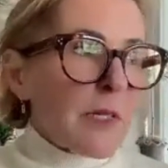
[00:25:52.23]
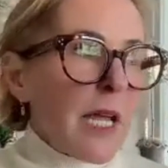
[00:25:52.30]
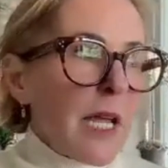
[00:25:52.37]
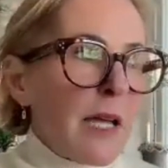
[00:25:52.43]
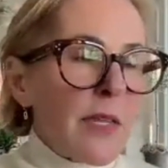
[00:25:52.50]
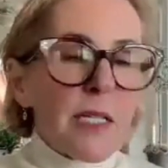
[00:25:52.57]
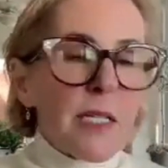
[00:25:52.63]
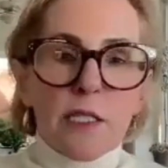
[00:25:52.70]

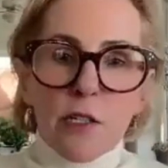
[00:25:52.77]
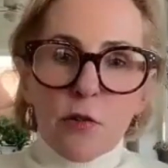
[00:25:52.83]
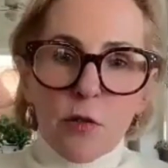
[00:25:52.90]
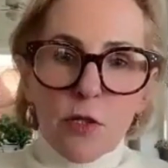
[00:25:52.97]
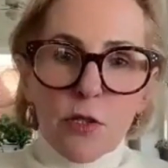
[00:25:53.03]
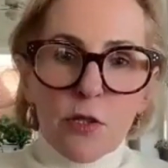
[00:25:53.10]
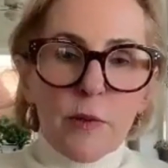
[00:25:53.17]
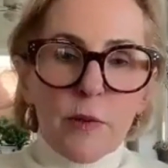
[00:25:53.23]
And then as it
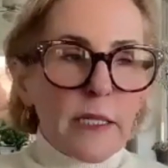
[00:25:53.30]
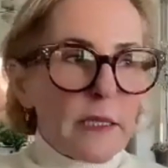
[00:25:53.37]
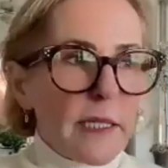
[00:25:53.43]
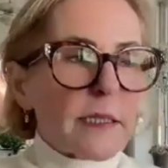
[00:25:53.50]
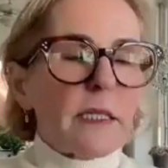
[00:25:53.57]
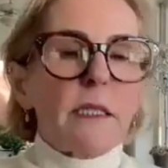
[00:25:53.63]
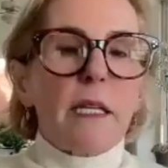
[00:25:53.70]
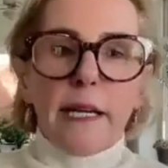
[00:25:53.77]
grew, we
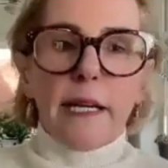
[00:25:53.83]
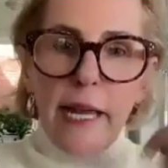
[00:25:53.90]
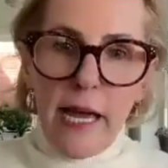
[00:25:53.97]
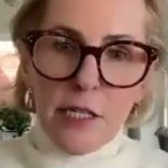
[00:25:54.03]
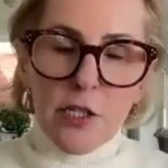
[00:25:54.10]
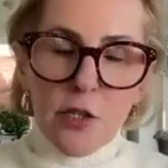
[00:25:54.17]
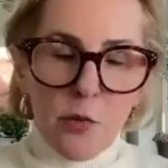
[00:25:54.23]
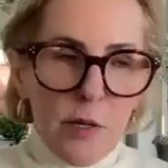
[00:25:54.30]
collected a lot of
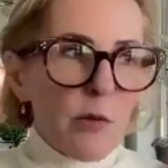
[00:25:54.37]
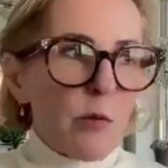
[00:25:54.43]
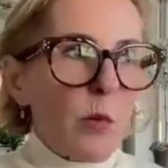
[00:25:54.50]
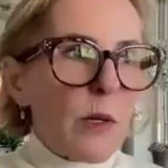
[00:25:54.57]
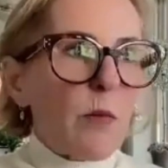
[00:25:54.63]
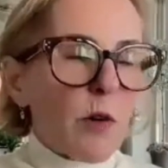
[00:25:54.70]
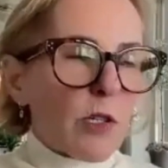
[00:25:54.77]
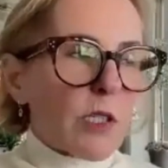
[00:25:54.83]
cash. The way that
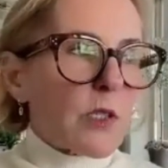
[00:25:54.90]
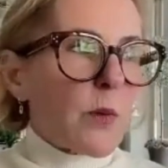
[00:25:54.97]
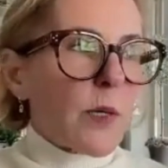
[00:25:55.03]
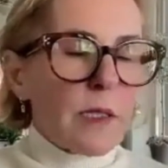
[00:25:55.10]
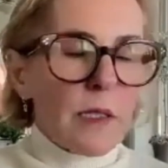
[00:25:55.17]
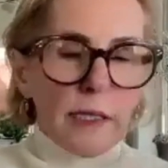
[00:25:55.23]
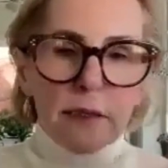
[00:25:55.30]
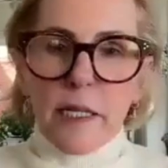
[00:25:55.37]
we work is we
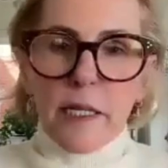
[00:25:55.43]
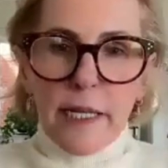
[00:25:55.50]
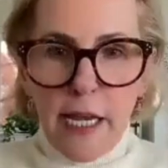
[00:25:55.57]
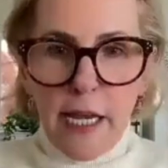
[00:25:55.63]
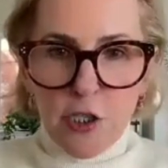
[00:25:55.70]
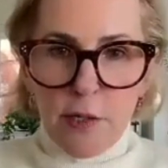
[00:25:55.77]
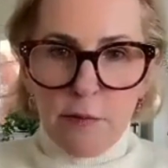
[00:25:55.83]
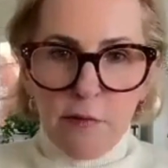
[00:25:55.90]
collect a lot of
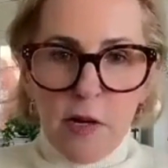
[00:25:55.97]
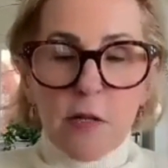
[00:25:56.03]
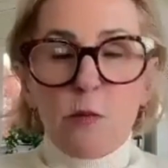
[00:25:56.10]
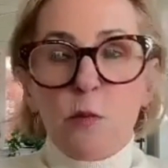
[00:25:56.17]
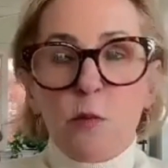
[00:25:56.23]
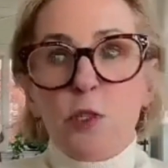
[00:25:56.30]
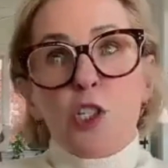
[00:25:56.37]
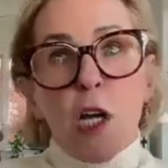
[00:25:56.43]
cash up
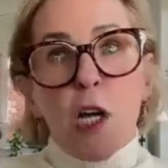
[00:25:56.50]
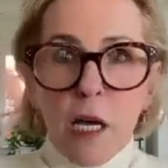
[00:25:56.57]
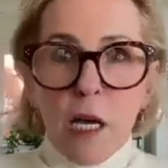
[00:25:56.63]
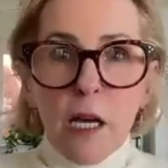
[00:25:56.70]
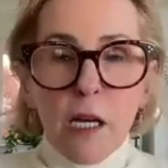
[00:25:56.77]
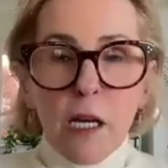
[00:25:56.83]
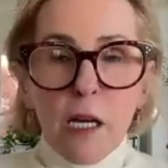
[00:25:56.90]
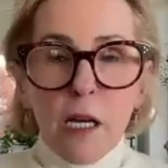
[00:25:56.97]
front, which I
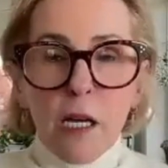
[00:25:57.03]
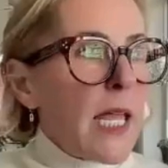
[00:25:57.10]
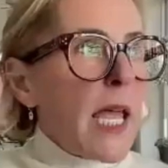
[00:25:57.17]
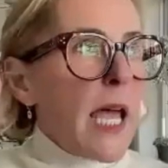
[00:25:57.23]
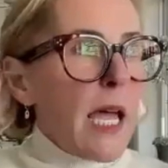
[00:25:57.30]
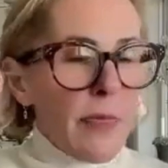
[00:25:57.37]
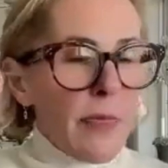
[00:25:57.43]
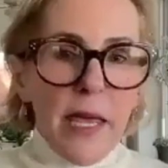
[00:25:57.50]
love,
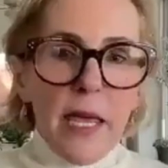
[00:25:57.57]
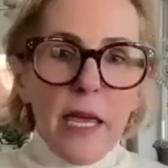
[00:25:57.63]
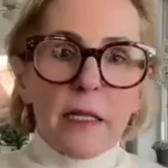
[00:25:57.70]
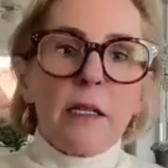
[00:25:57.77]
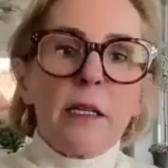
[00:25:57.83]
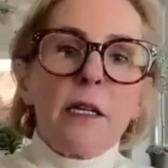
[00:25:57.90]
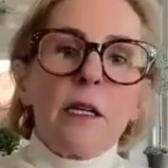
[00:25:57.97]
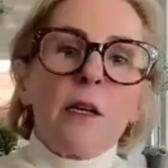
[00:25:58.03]
and
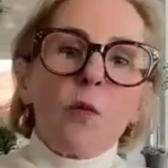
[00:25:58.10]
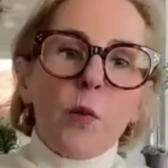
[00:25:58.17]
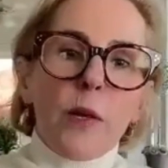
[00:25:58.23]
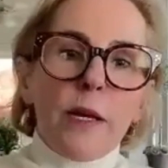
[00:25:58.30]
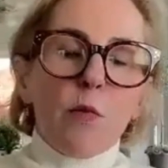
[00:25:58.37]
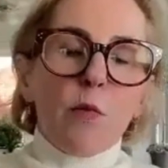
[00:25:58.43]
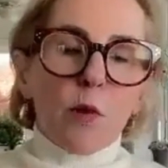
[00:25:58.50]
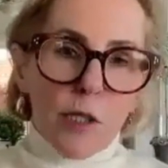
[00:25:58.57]
then
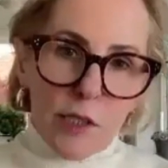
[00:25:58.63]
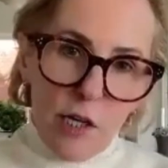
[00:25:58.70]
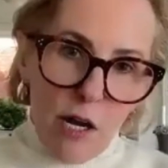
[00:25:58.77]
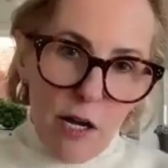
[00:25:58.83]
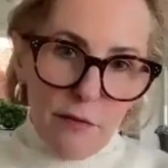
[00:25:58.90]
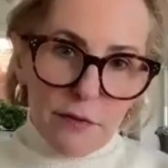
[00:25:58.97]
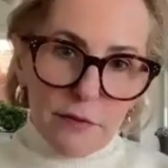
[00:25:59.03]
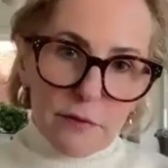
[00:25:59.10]
we work it
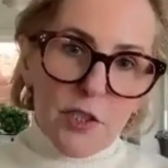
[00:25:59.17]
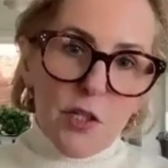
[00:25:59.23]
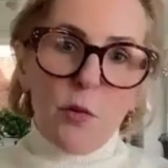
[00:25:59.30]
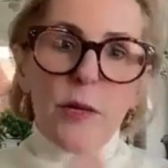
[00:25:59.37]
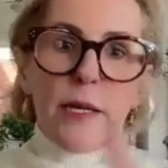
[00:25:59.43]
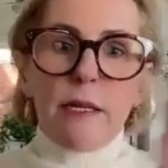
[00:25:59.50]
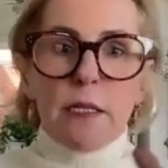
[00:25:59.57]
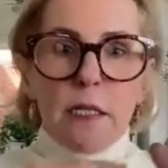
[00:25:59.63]
off. So
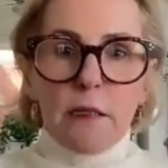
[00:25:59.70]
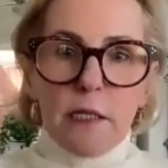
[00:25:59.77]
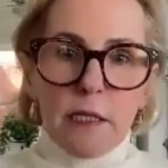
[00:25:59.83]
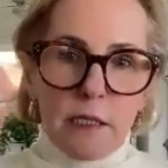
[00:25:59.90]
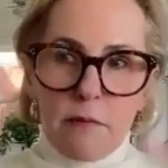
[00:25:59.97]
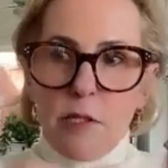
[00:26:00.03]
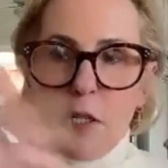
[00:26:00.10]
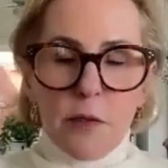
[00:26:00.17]
it's
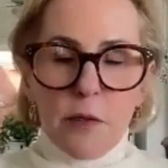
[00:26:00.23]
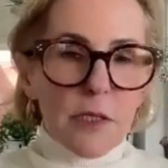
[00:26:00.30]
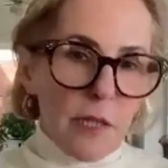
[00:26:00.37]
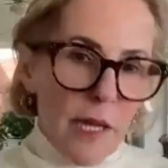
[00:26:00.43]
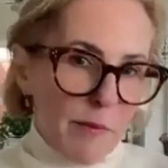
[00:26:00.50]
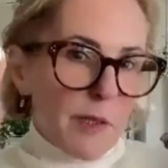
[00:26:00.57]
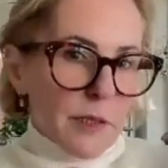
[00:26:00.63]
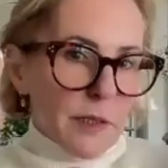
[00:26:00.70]
a
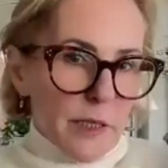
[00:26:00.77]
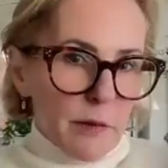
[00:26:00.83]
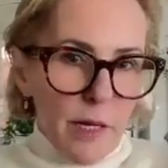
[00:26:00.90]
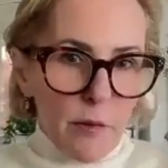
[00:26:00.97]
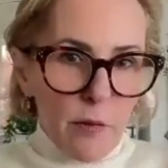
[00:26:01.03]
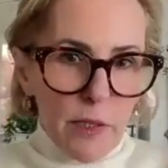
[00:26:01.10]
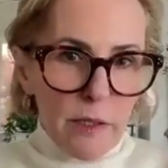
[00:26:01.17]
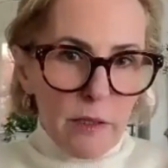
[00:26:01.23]
liability,
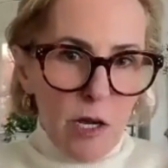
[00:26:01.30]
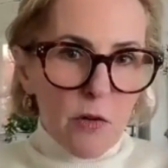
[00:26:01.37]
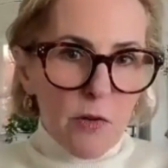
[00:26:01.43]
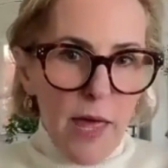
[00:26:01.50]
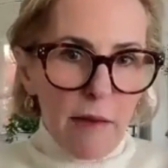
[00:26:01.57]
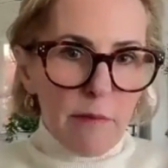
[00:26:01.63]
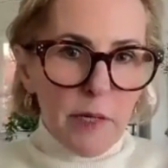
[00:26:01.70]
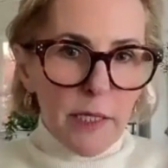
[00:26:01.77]
right? We owe
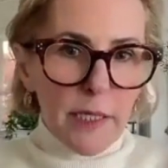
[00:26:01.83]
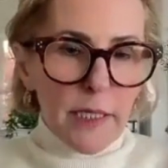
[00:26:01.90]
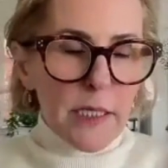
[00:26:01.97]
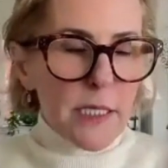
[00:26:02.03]
that money